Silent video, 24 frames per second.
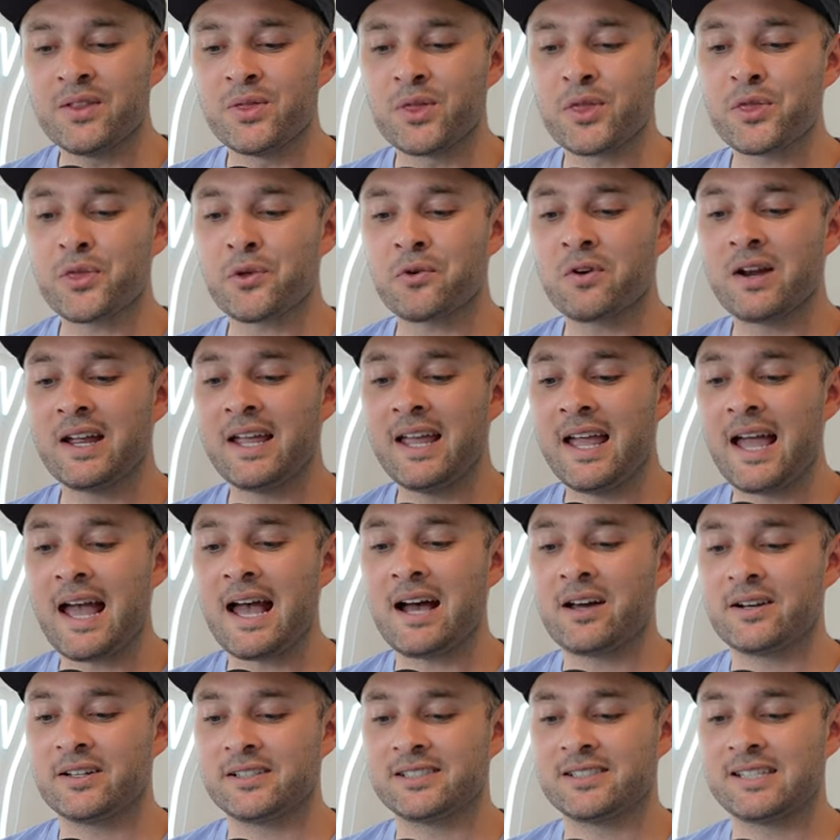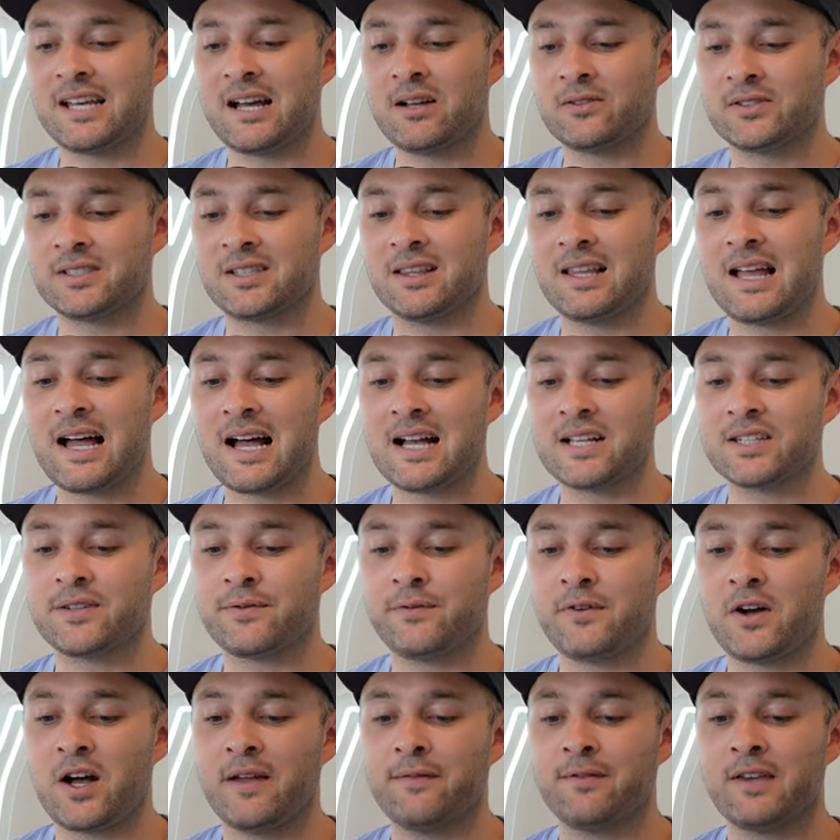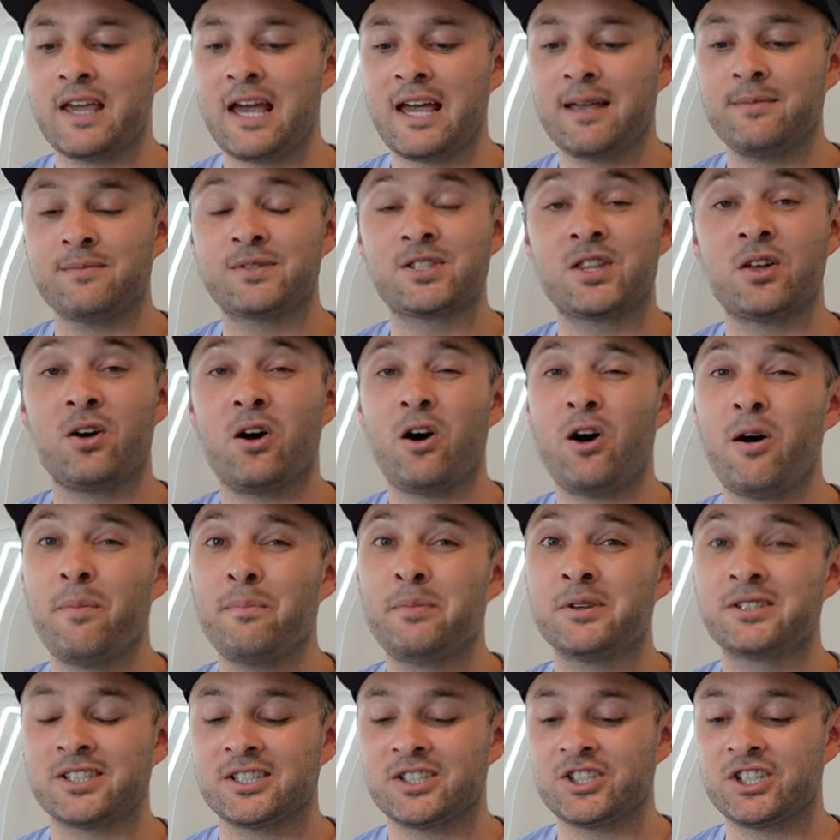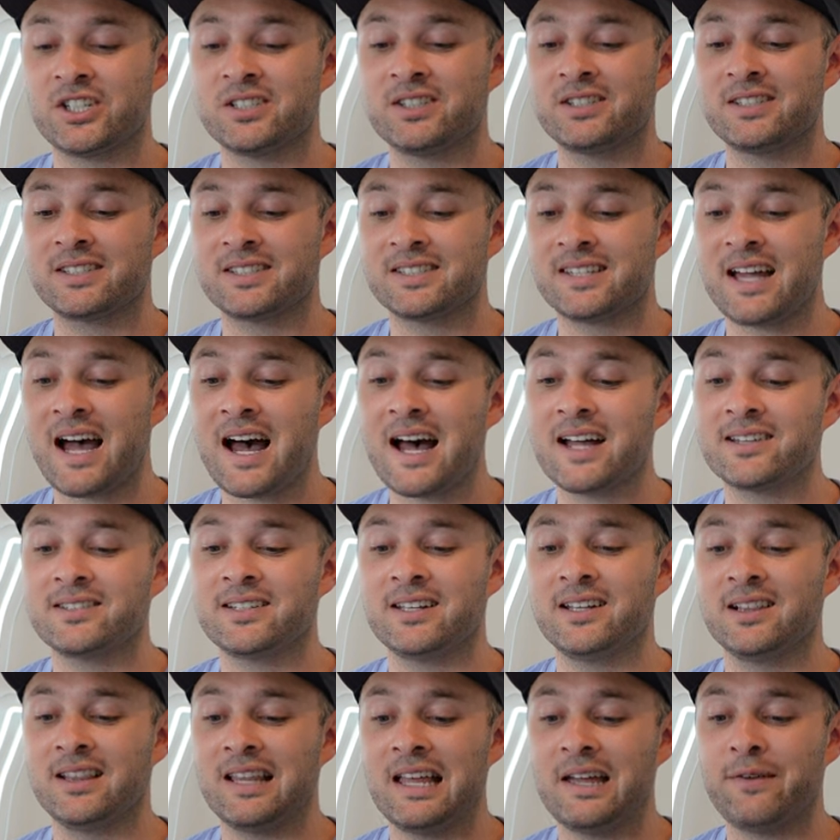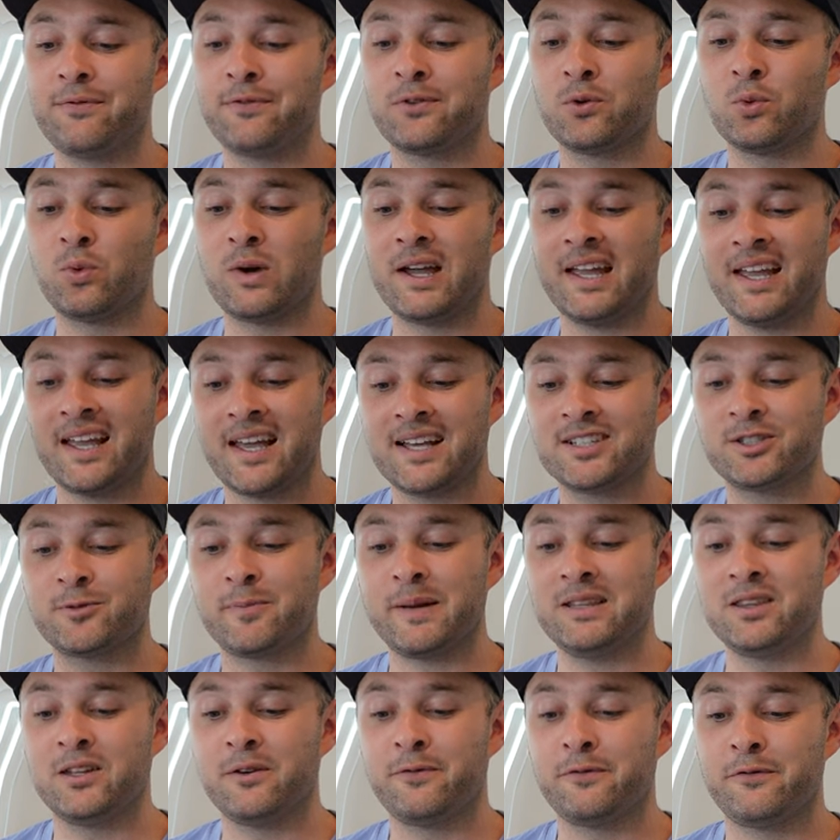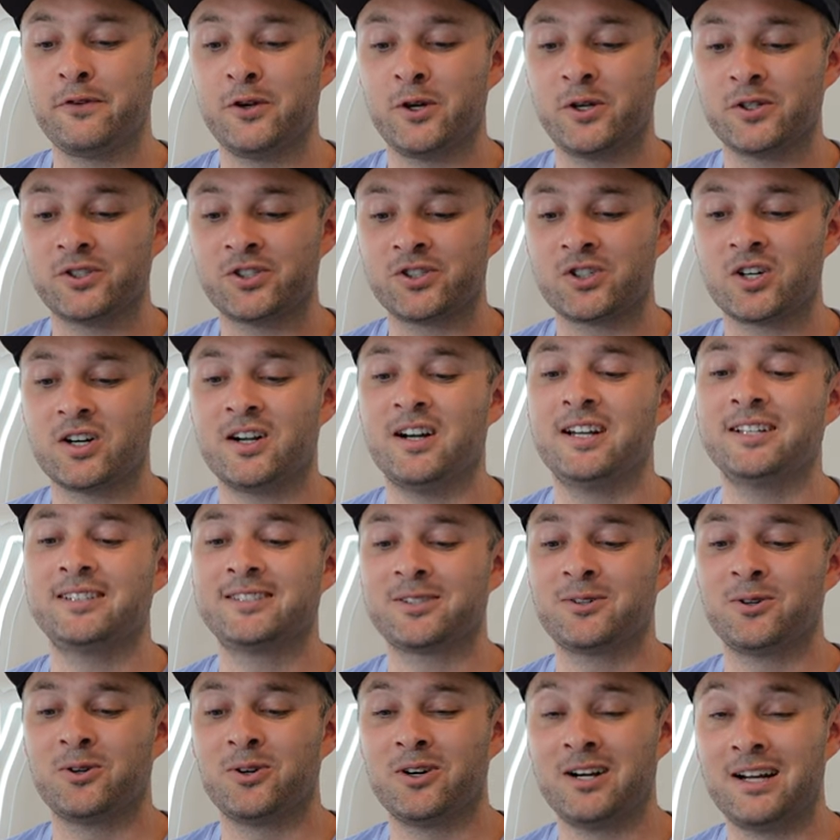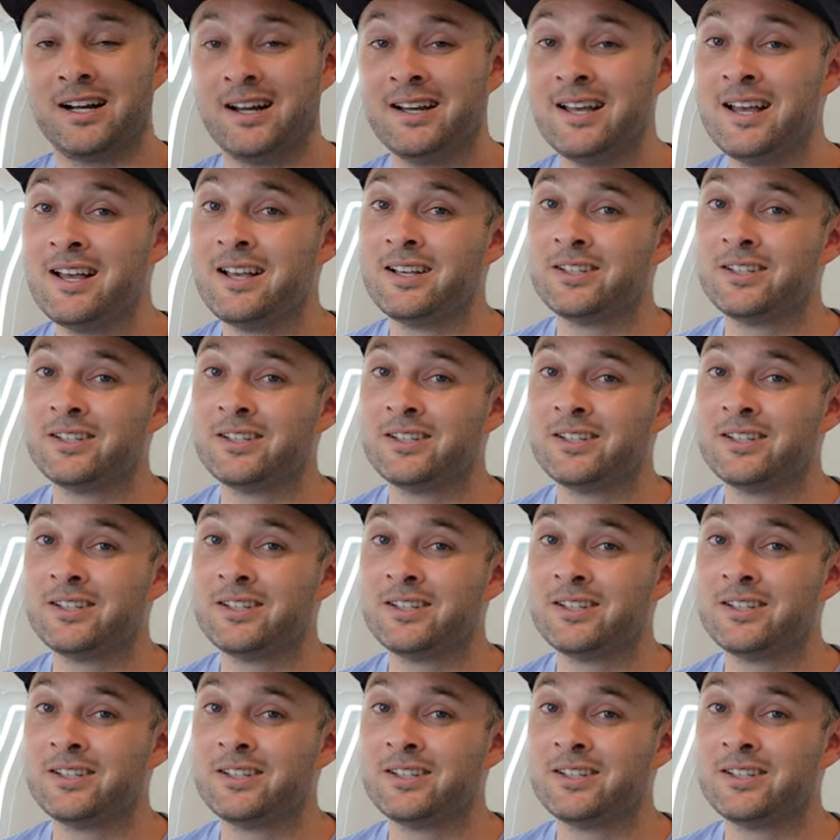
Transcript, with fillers: in three out of South's last five games, the opposition starting left wing has been the first try scorer.